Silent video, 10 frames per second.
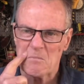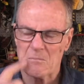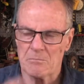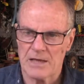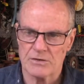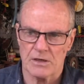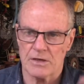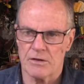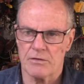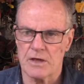
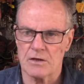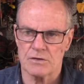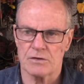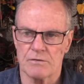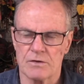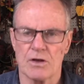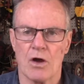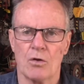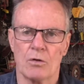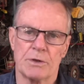basically the thickness of the
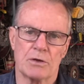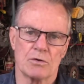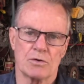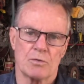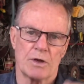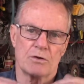sole, because when you